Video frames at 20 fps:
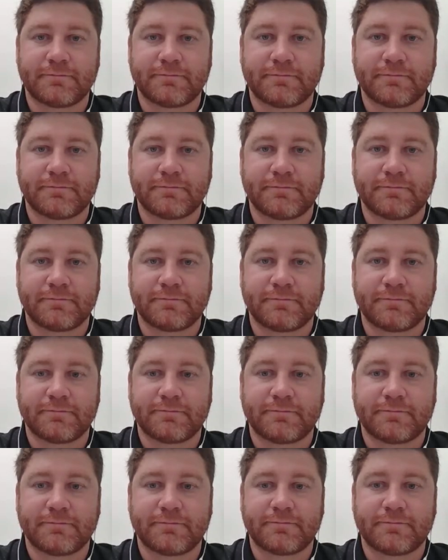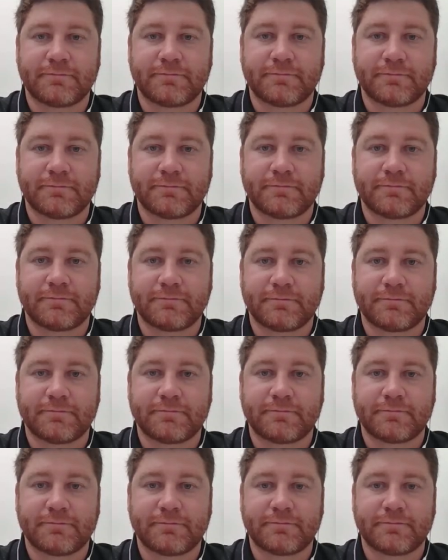
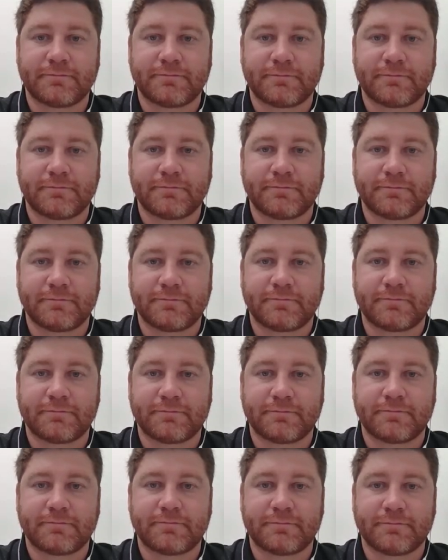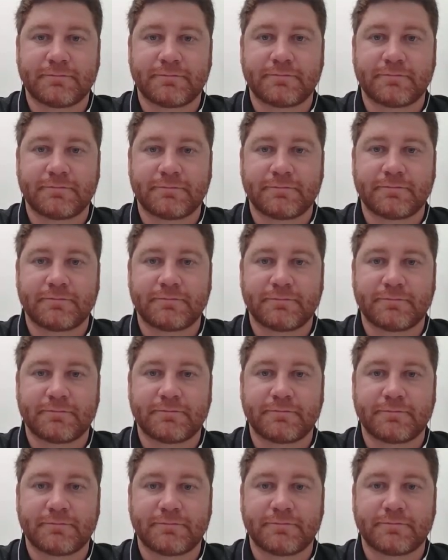
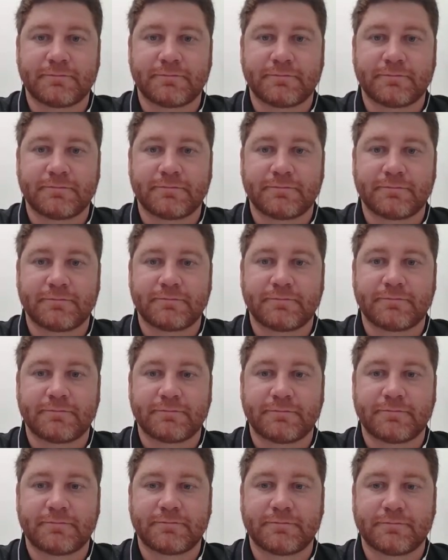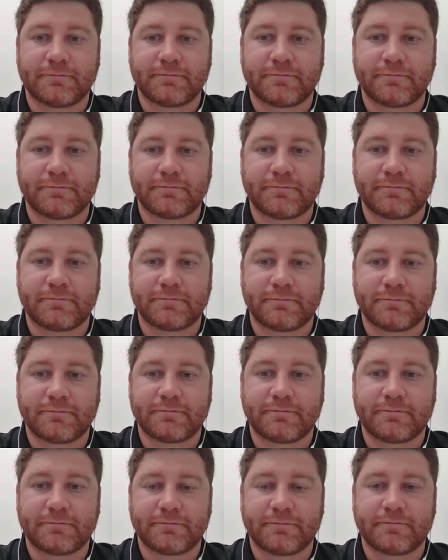(silent)